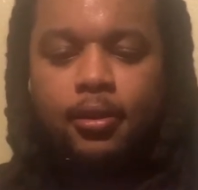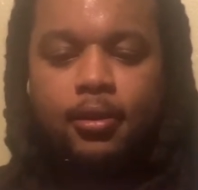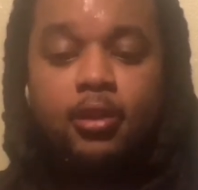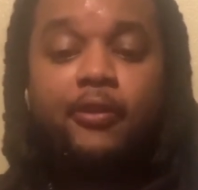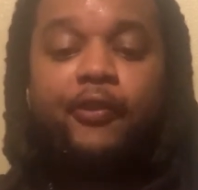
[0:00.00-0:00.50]

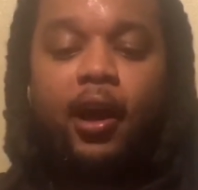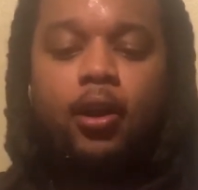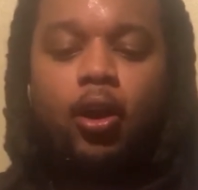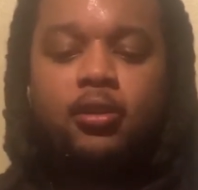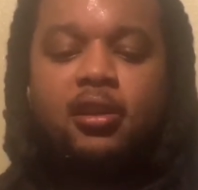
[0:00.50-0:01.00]
there's a fine
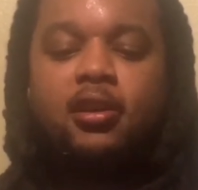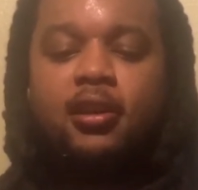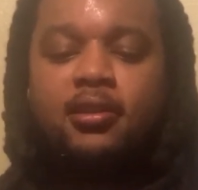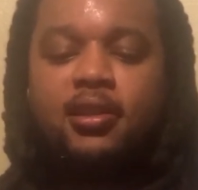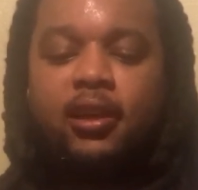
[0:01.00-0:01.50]
art to
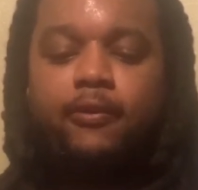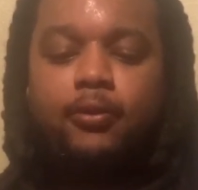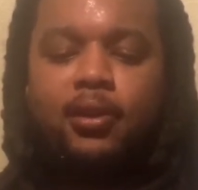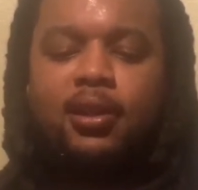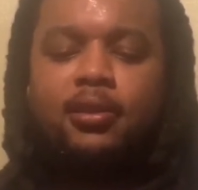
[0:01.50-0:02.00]
cooking seafood.
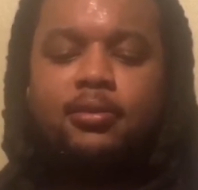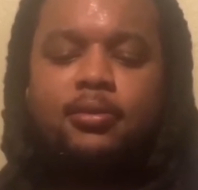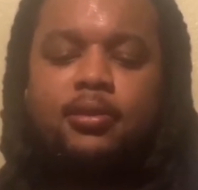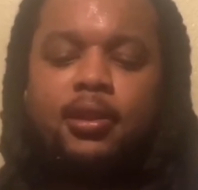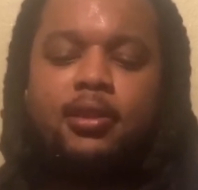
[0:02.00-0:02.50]
Like
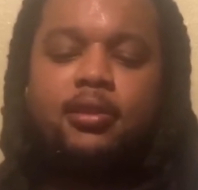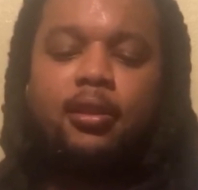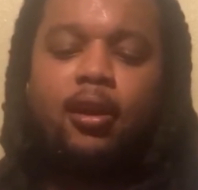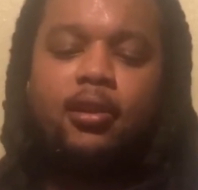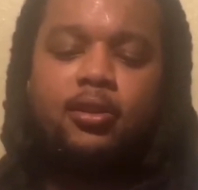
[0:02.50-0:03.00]
it's a
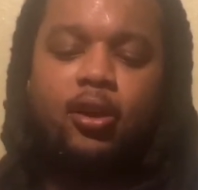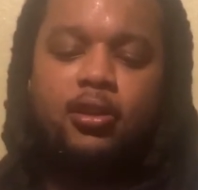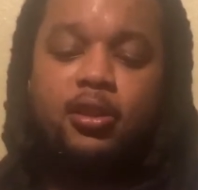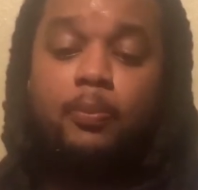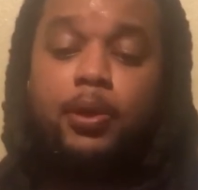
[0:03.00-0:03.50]
lost art.
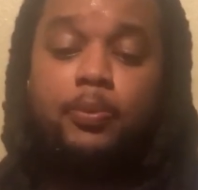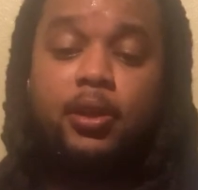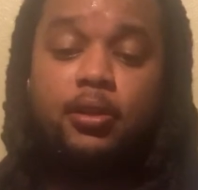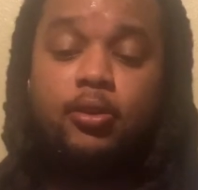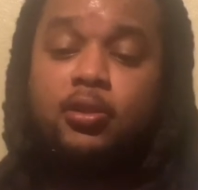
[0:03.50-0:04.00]
Some people
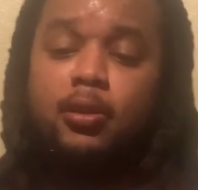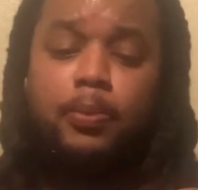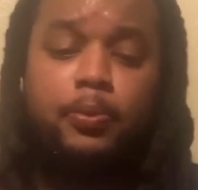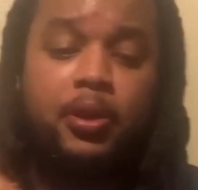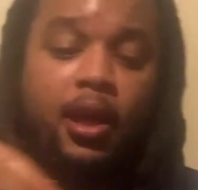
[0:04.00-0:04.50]
can do it, some
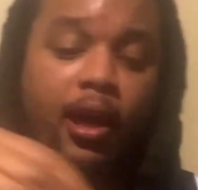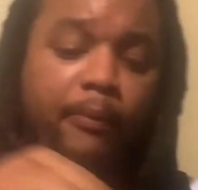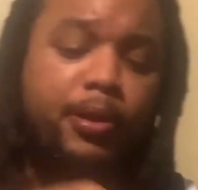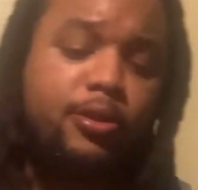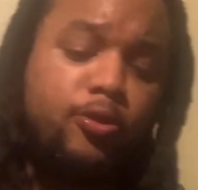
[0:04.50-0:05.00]
people can't. I've
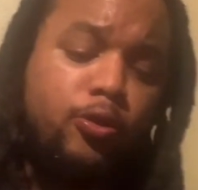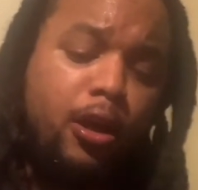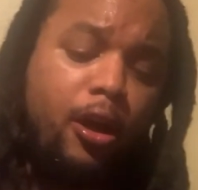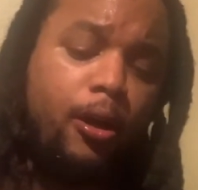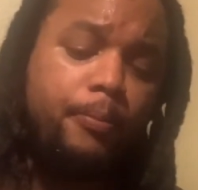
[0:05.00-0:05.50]
been to
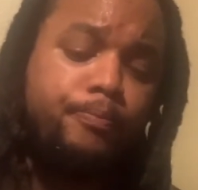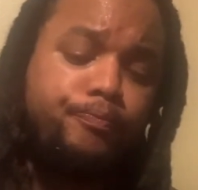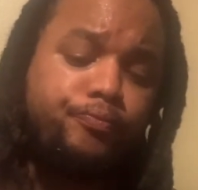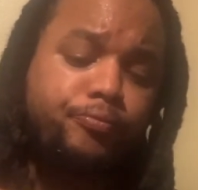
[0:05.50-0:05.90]
um